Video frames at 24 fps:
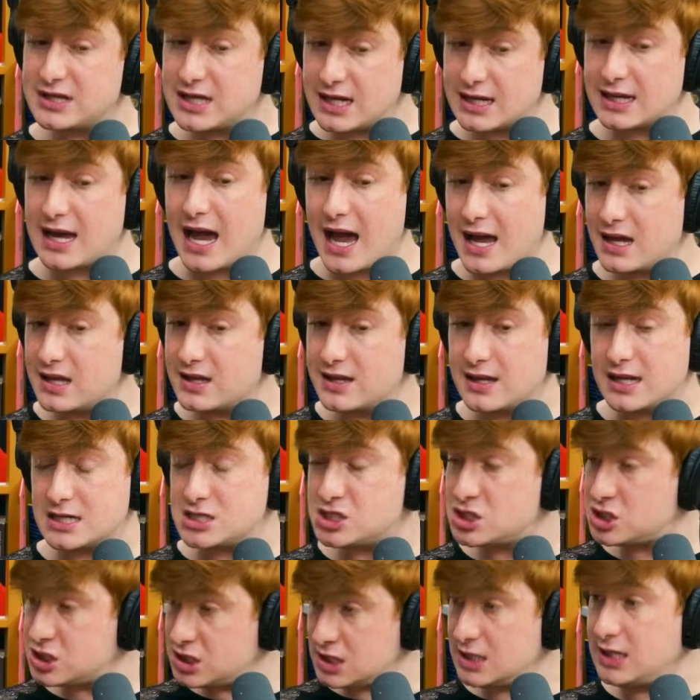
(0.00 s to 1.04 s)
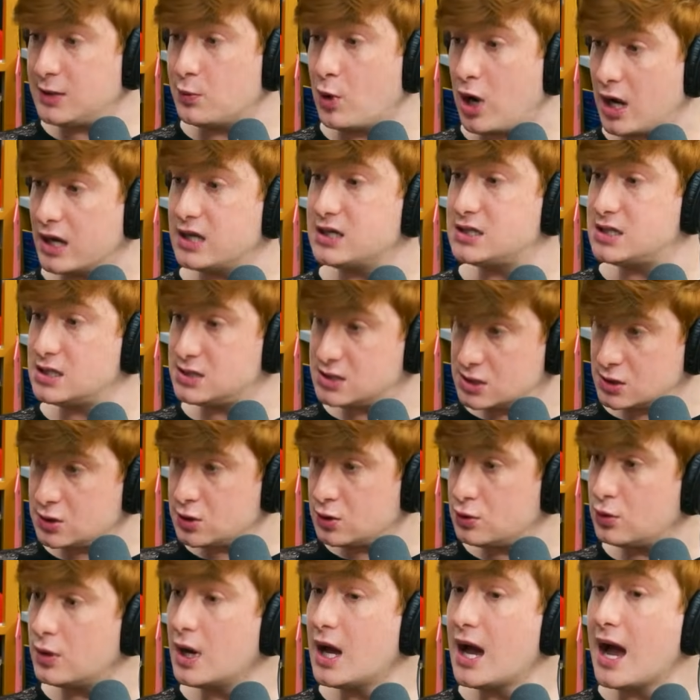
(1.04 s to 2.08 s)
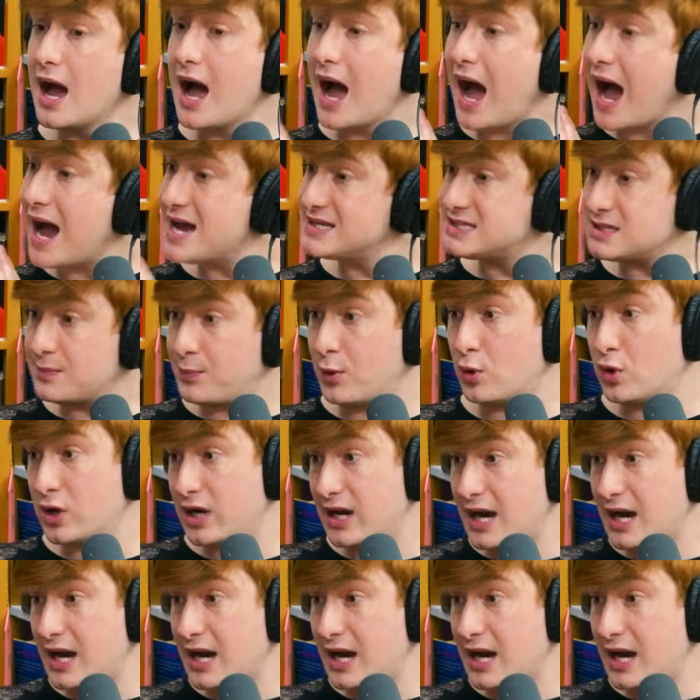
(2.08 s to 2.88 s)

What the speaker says: that she wanted to do, I supported. I